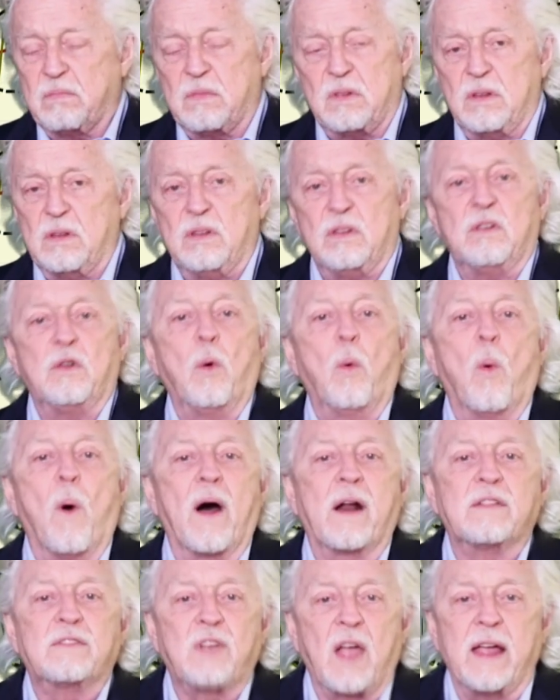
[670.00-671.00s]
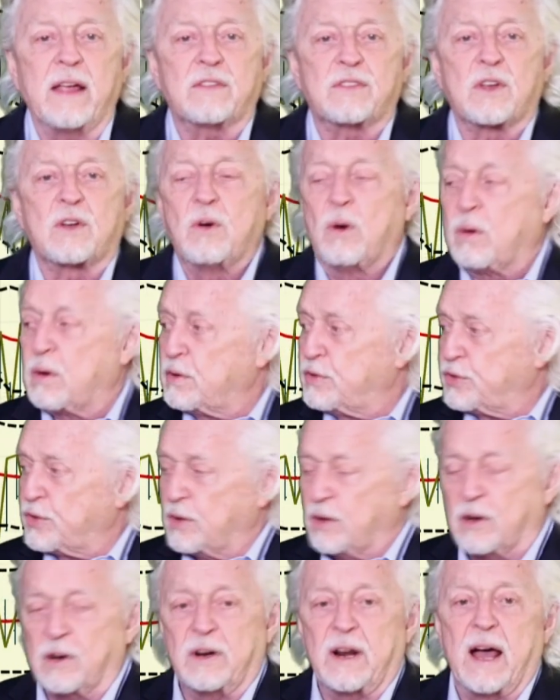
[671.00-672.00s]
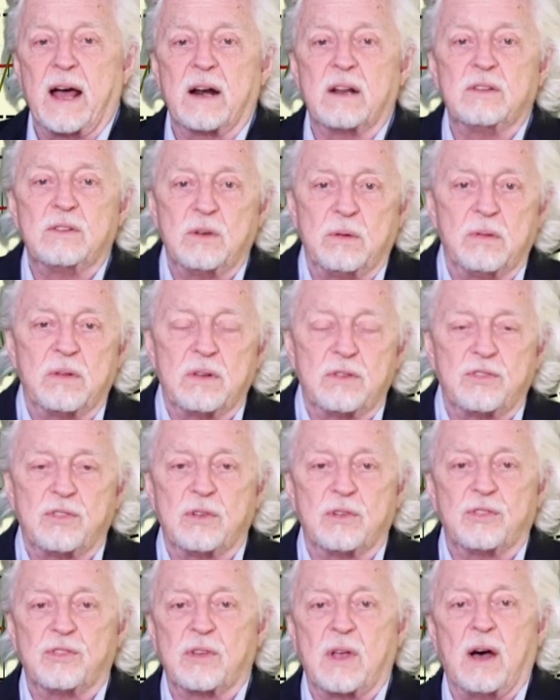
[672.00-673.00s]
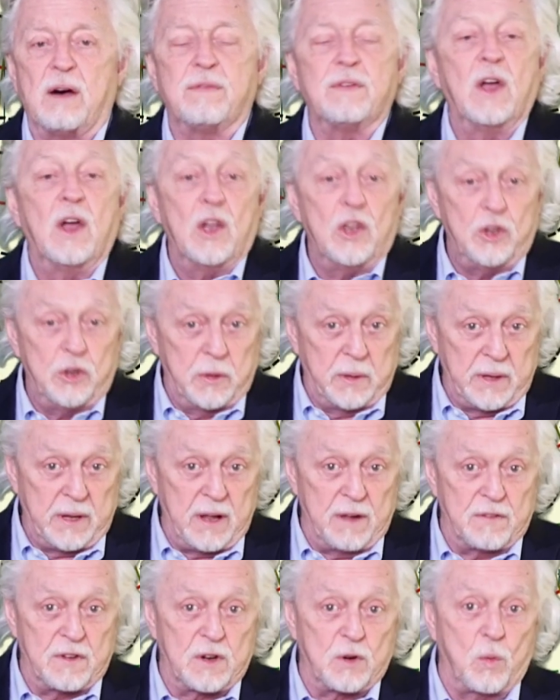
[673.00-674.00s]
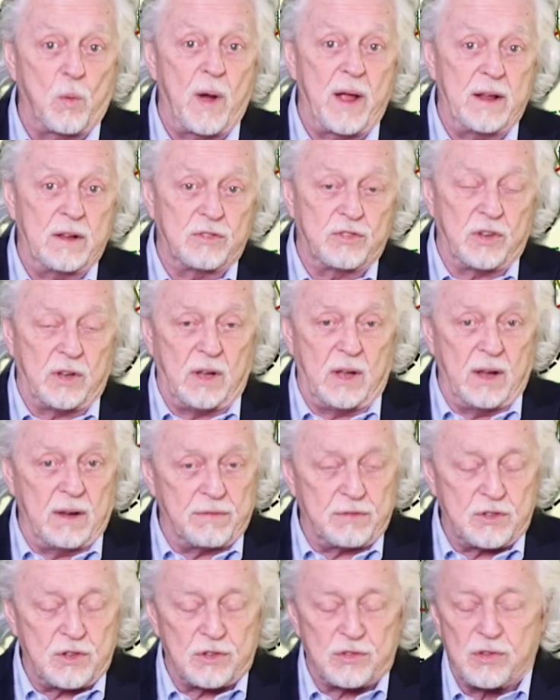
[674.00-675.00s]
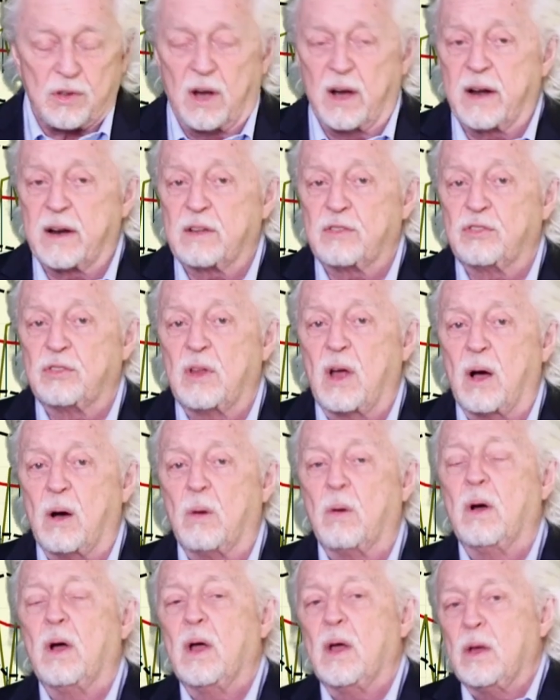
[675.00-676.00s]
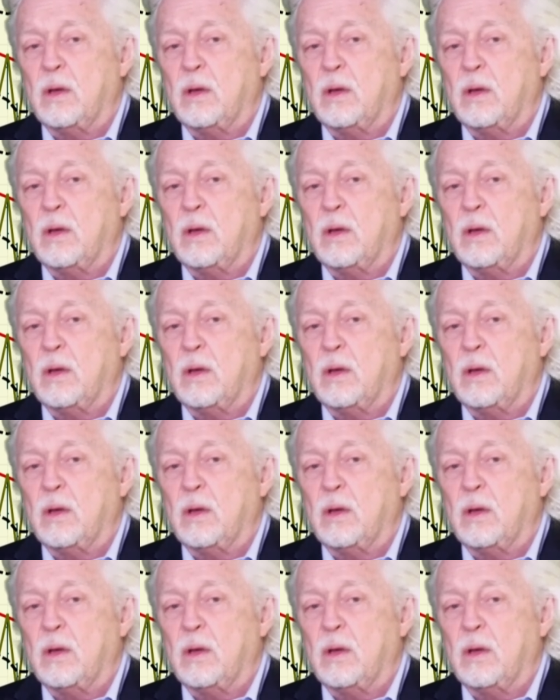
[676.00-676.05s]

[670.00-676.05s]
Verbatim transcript: you want to take the course, learn how to do this yourself. You can give it away as a gift. Just let us know.